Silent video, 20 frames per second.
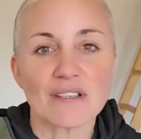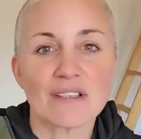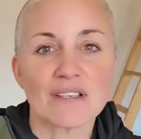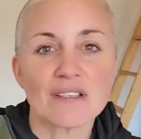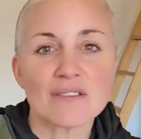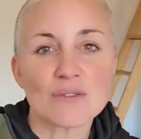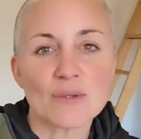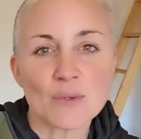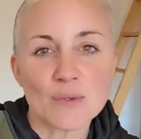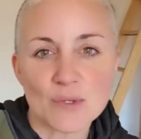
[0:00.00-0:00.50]

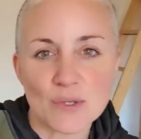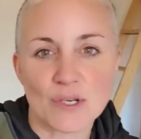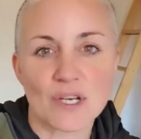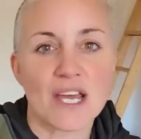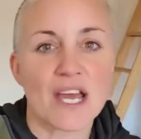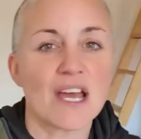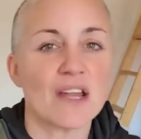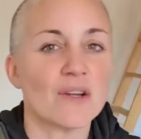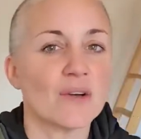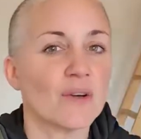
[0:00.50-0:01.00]
What did you
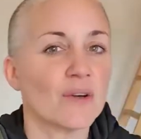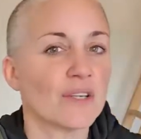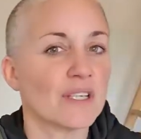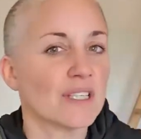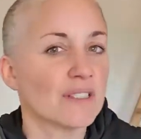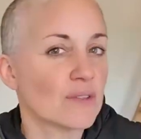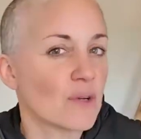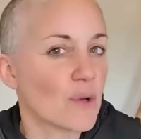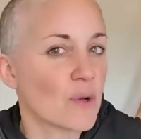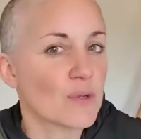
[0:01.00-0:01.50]
resolve?
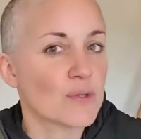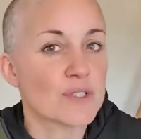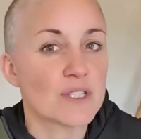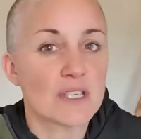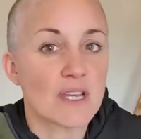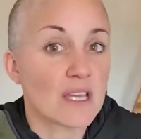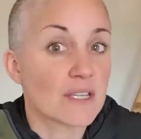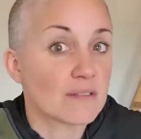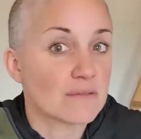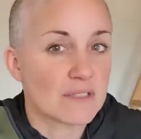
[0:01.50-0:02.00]
Even
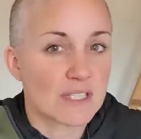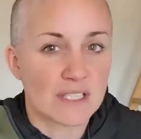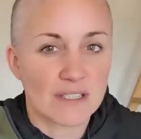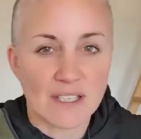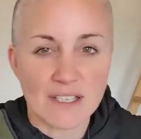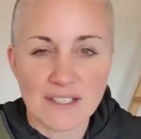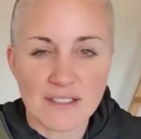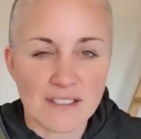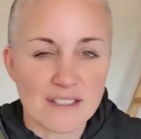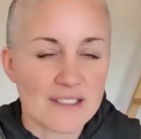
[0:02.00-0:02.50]
if you
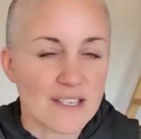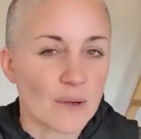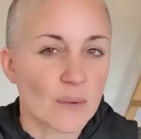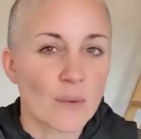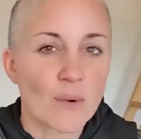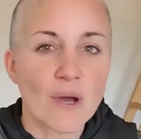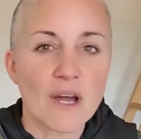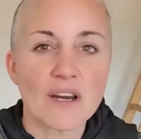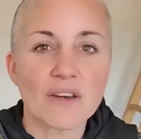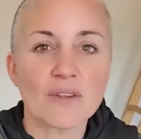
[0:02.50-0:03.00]
disagree, but
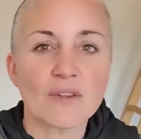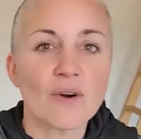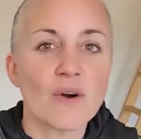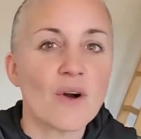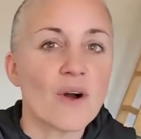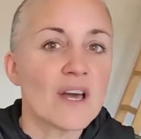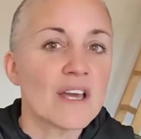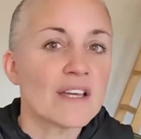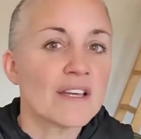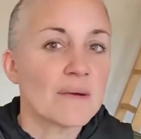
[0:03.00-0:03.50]
if you did
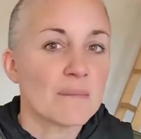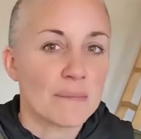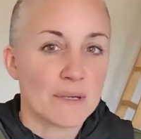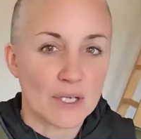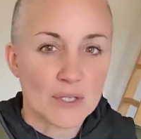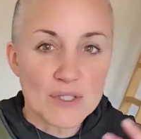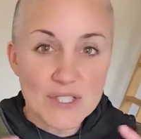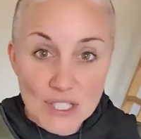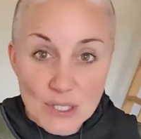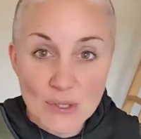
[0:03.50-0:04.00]
it,
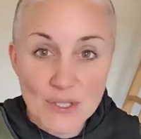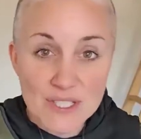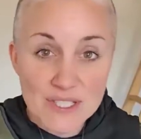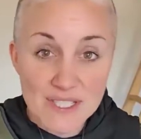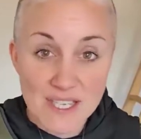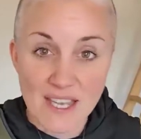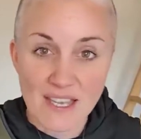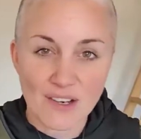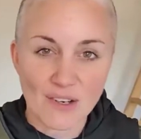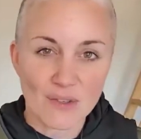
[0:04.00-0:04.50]
share
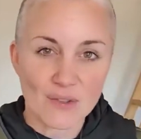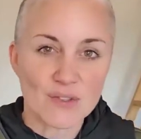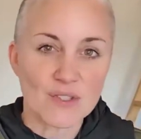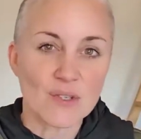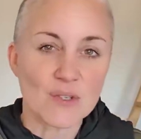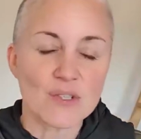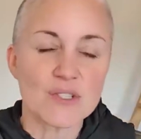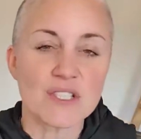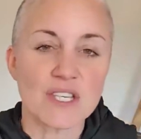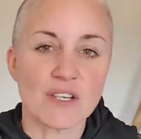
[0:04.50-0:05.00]
your
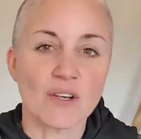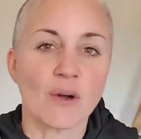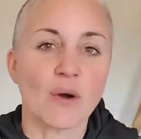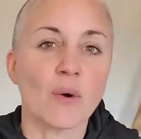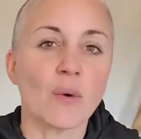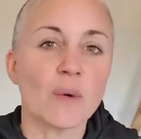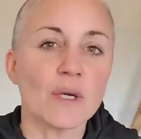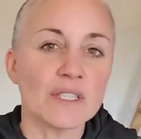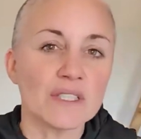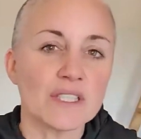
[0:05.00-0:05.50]

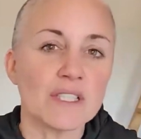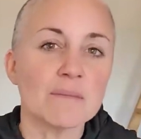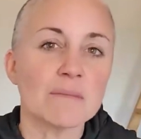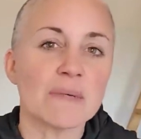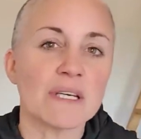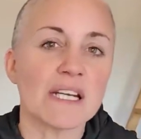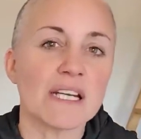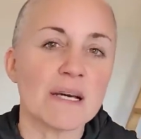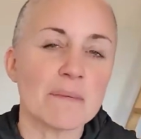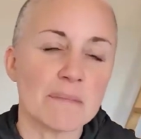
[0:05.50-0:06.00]
experience.
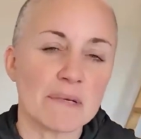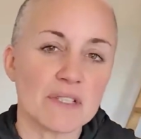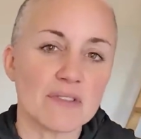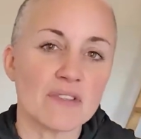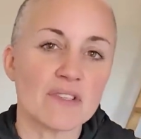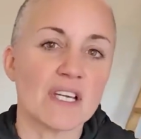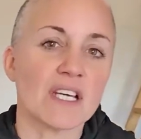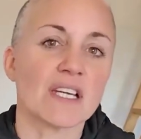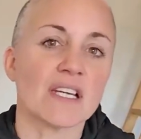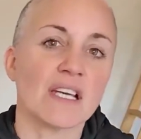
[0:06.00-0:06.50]
For those
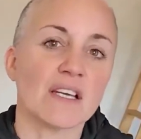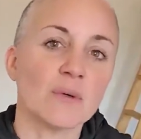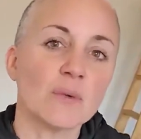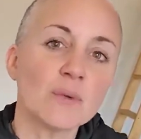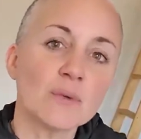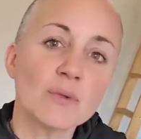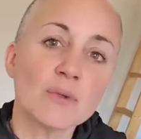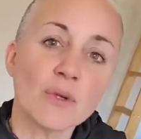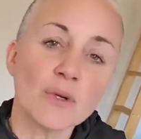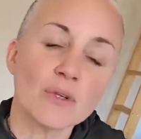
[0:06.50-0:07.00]
who still
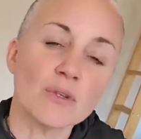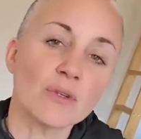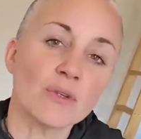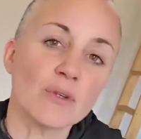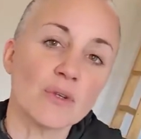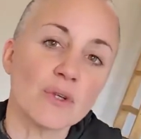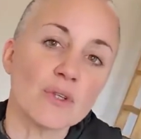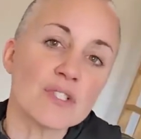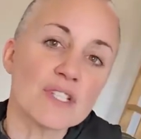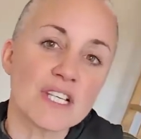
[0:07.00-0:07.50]
haven't
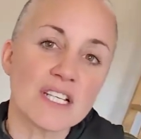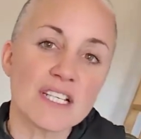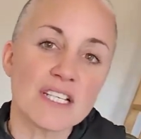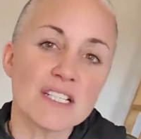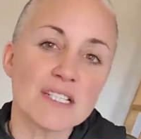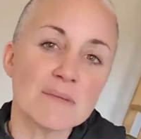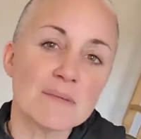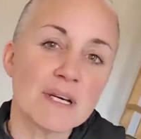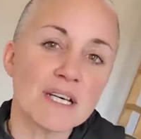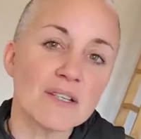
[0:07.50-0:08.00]
tried it,
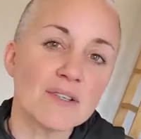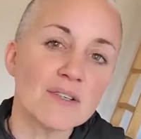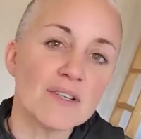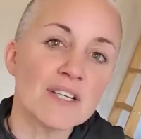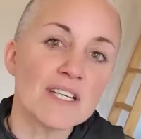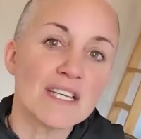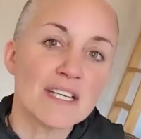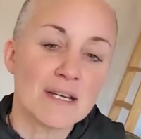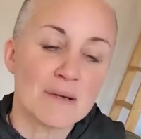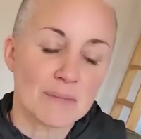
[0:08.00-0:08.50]
because
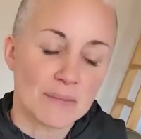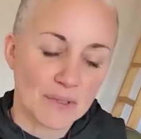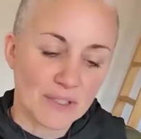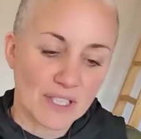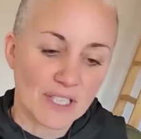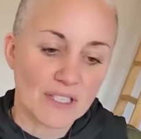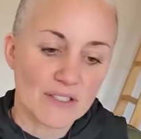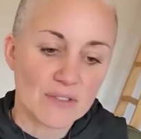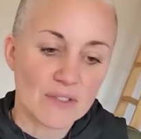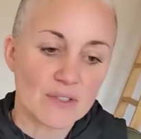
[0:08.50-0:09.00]
that
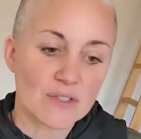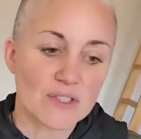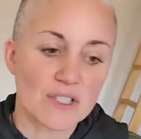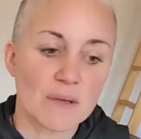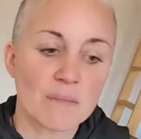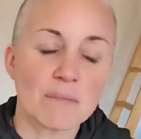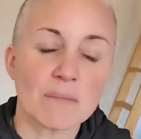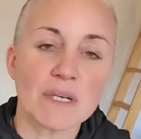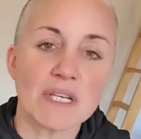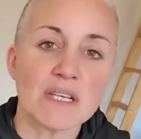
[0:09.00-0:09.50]

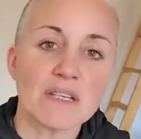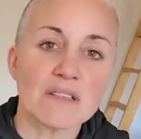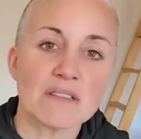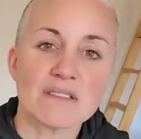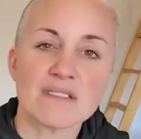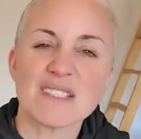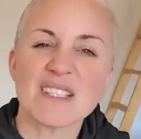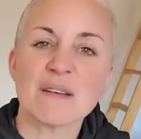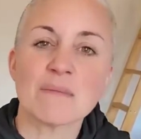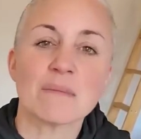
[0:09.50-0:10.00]
always
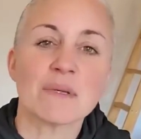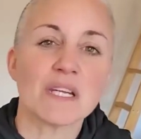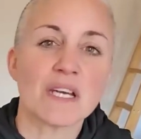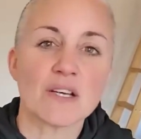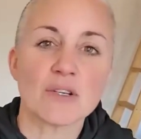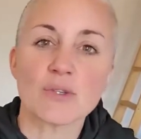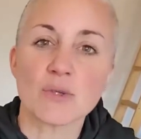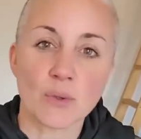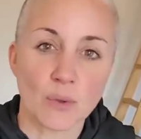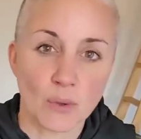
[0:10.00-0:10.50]
helps.
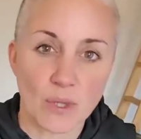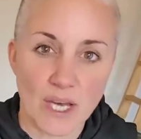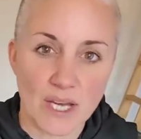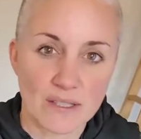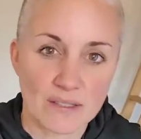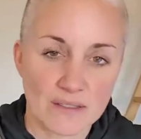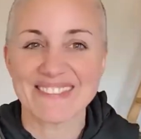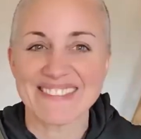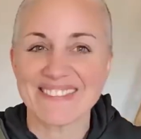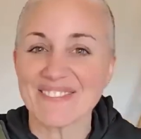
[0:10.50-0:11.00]

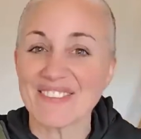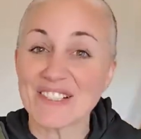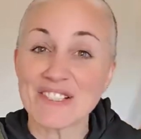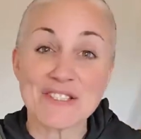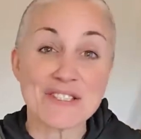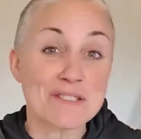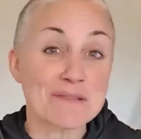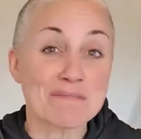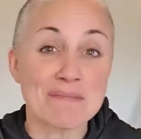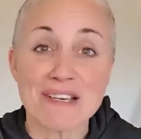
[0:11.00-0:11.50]

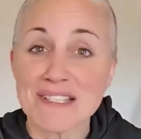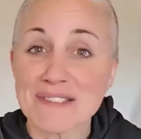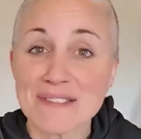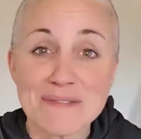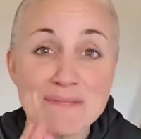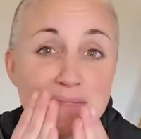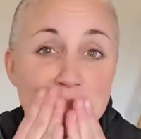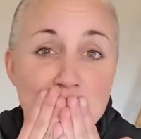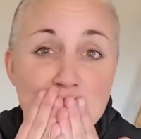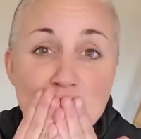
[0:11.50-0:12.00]
That's all for
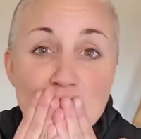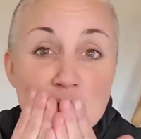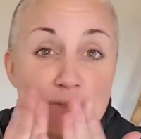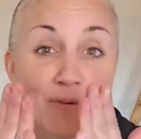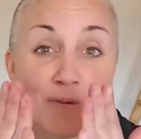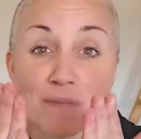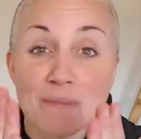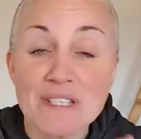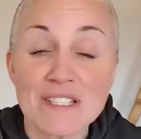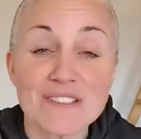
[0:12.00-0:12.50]
now. A
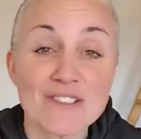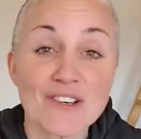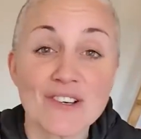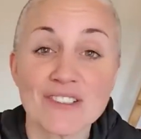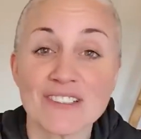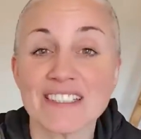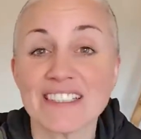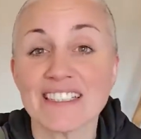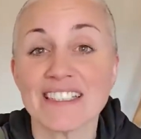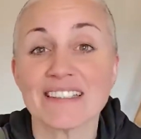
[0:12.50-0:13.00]
kiss
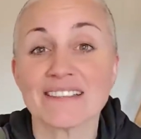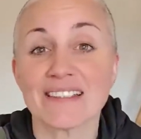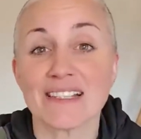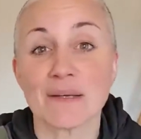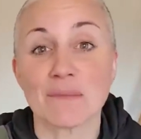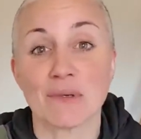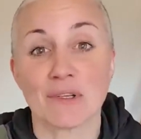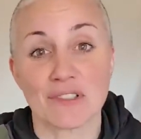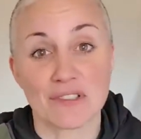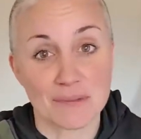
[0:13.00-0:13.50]
and see you
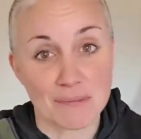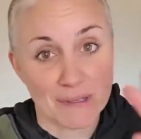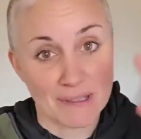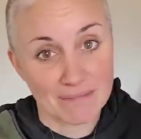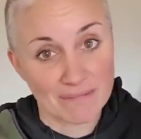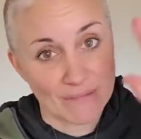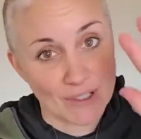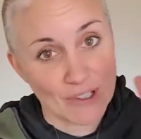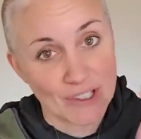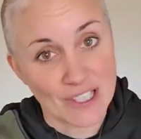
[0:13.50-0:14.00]
next time.
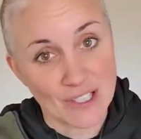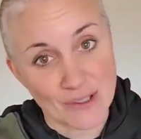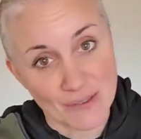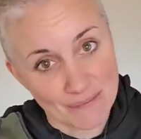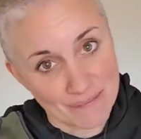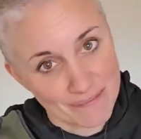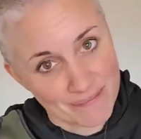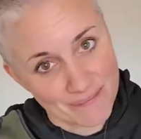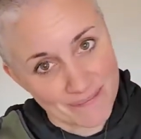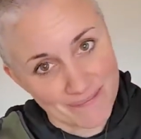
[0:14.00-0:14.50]
I'm Leo
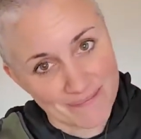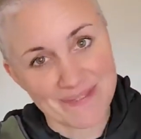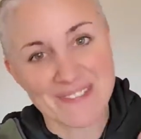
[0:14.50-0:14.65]
Chow.